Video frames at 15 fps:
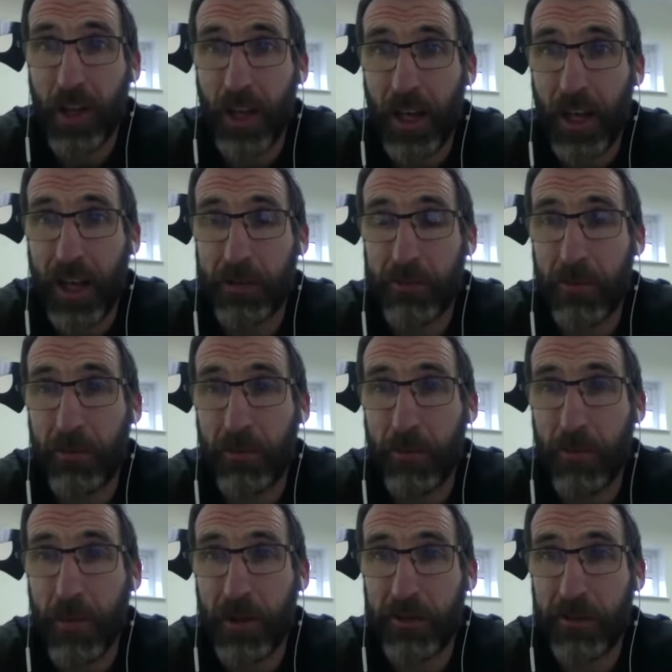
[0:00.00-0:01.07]
I guess
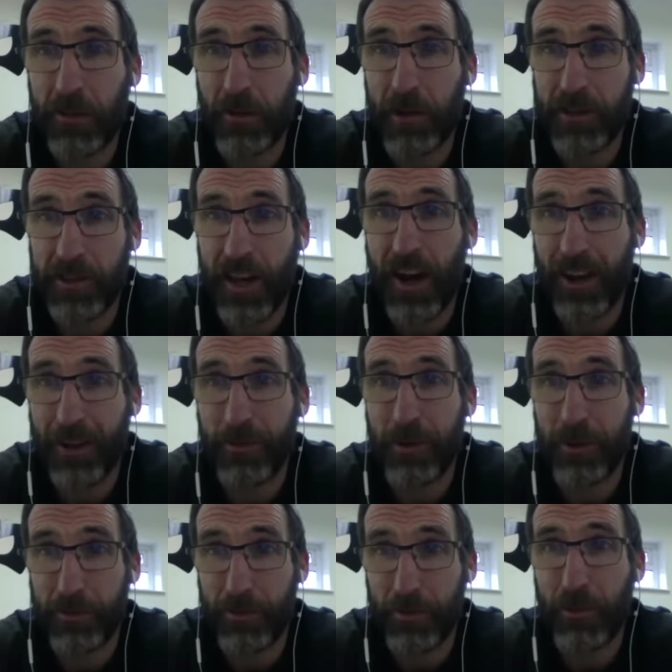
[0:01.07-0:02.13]
my story started
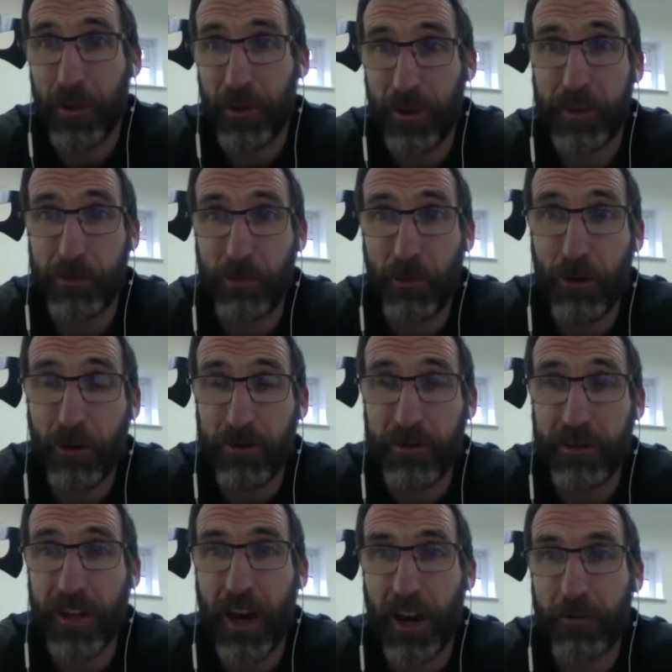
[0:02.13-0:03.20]
with the sport and
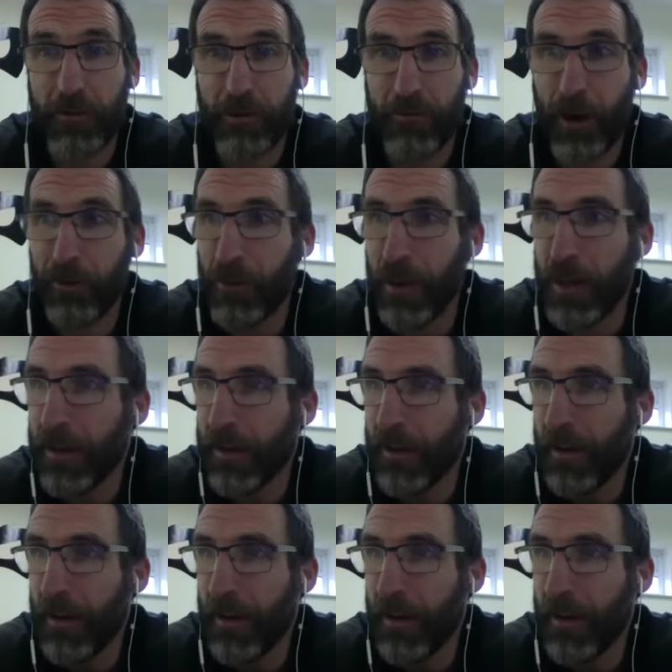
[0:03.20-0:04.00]
started with rugby.